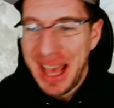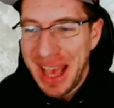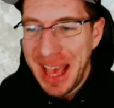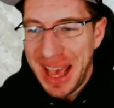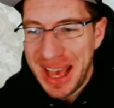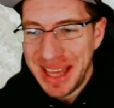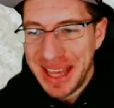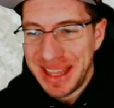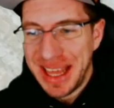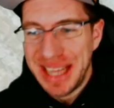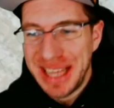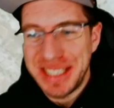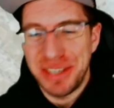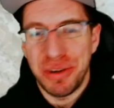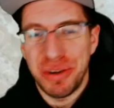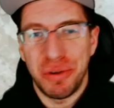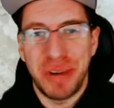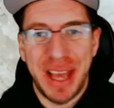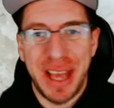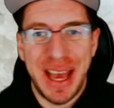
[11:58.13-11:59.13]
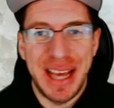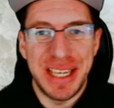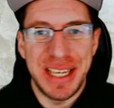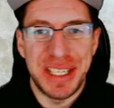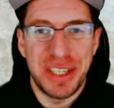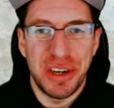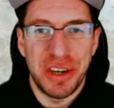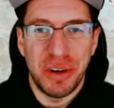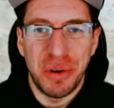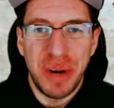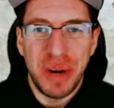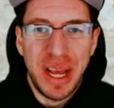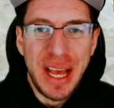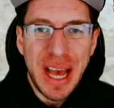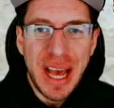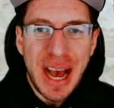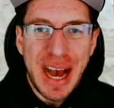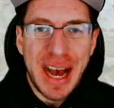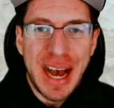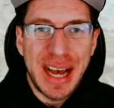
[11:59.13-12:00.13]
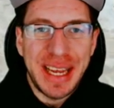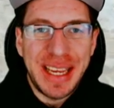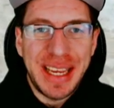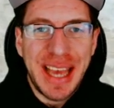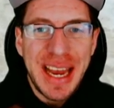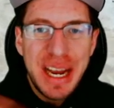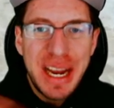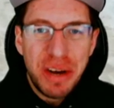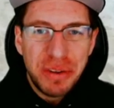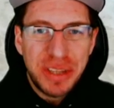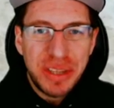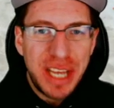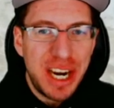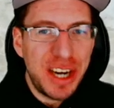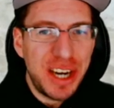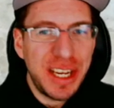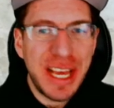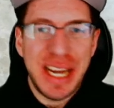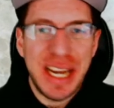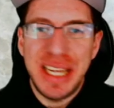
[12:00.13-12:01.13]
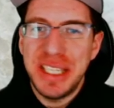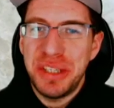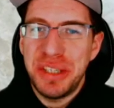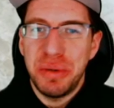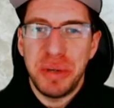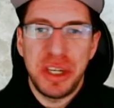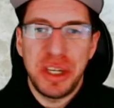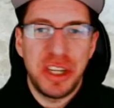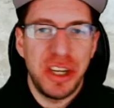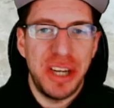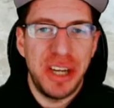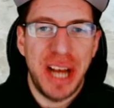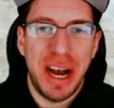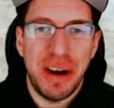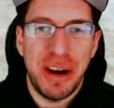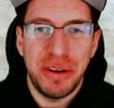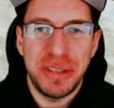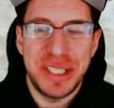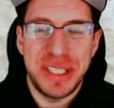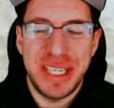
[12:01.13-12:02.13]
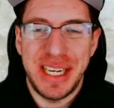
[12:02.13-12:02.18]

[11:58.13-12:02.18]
Hey, that's okay. So get out there, get into a good house,